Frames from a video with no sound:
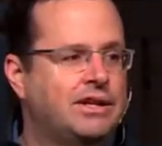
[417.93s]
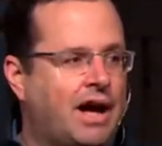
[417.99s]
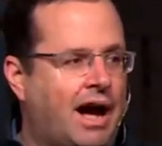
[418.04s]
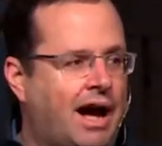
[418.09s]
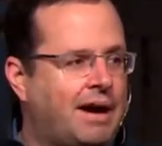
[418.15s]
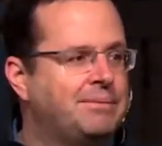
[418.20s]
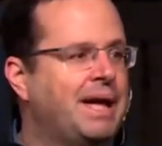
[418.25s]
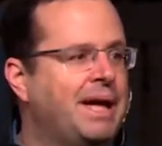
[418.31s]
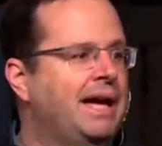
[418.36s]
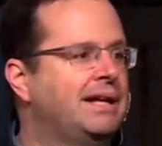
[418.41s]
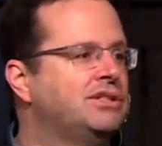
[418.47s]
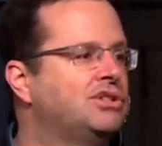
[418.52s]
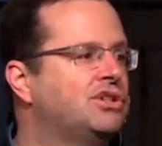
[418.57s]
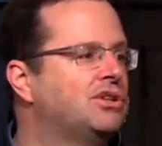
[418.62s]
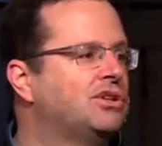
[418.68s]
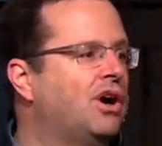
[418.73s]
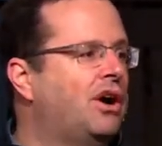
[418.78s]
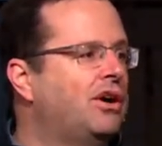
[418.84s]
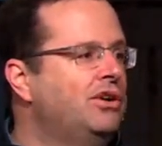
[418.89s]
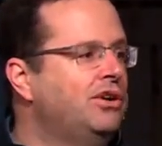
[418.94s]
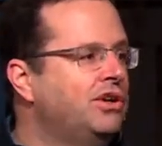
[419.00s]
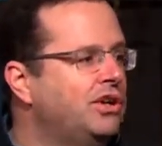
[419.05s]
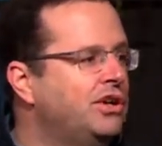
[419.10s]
I'm going to go.